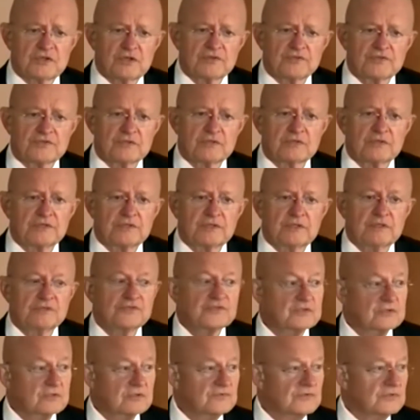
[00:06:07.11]
officer. He
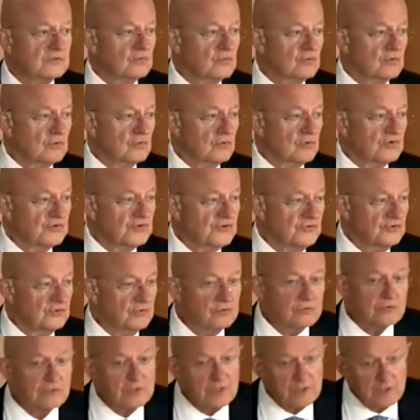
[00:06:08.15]
served in World War
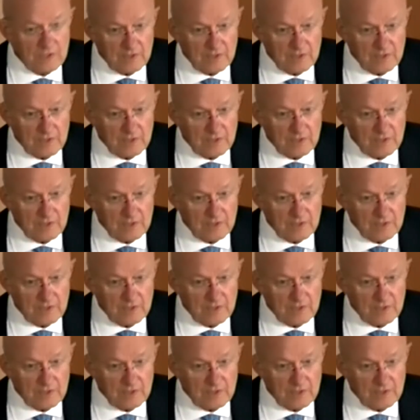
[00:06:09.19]
II,